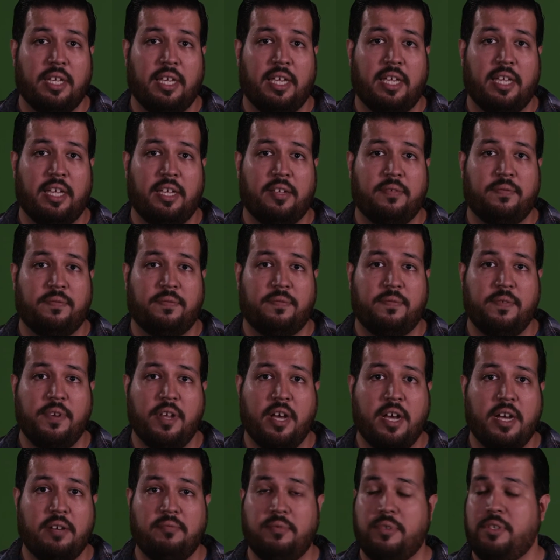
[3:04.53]
If
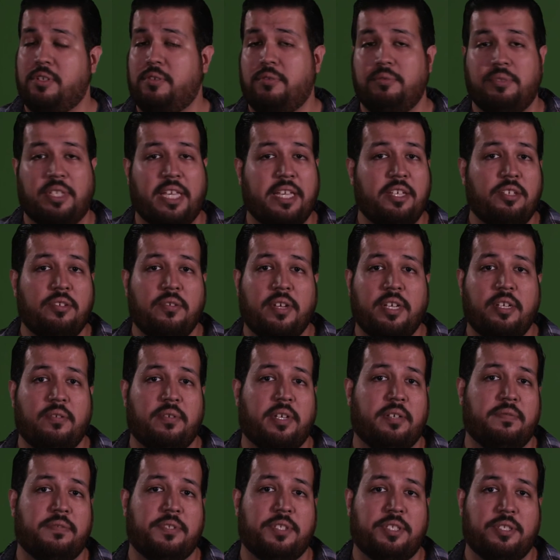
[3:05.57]
not, thank you
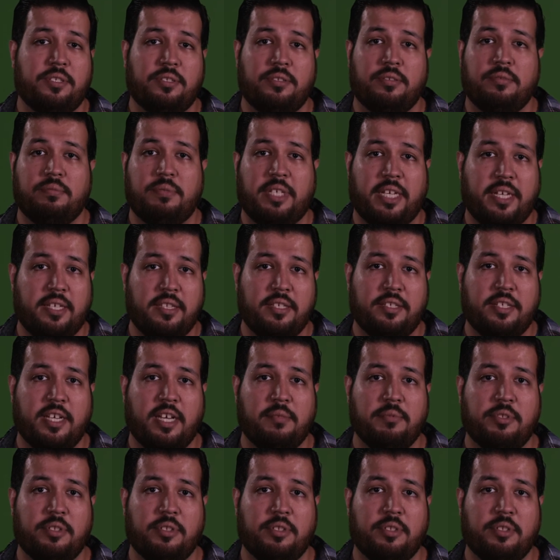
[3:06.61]
anyway for still taking the time